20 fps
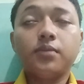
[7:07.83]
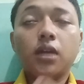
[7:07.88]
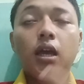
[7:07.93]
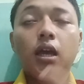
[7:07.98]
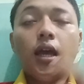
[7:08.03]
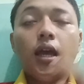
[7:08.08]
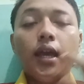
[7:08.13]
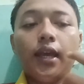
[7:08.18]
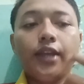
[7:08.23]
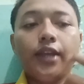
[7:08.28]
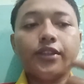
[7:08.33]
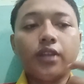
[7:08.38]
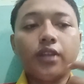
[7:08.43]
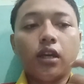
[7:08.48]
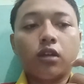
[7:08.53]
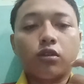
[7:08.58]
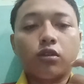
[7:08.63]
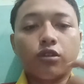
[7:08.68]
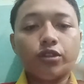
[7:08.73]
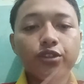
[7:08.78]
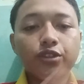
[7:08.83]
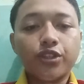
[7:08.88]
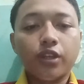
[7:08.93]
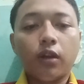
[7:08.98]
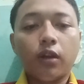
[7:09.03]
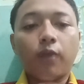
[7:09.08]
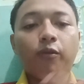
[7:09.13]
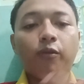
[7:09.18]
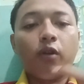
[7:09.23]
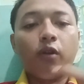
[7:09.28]
is a crucial
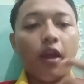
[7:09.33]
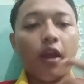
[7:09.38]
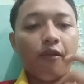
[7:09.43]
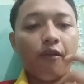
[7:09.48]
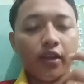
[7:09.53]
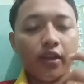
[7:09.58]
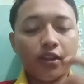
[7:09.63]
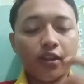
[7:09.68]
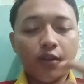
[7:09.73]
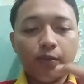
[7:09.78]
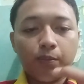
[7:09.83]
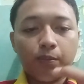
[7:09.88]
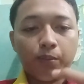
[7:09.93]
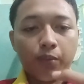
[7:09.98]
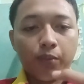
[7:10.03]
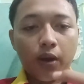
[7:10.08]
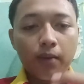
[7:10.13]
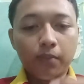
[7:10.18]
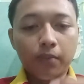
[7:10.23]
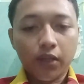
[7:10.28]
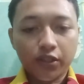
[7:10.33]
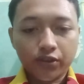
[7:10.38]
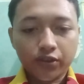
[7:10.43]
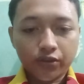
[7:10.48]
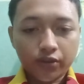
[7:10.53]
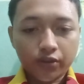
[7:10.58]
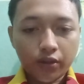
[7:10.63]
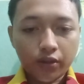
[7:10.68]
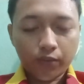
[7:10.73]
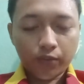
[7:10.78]
for effective problem
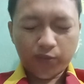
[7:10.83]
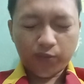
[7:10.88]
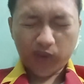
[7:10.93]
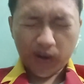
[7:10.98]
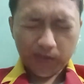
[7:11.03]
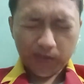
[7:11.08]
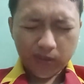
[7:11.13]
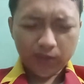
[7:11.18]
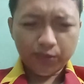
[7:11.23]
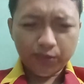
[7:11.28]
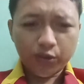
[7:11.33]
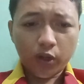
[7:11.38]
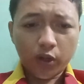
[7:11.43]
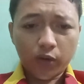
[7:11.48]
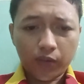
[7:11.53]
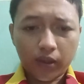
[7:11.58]
solving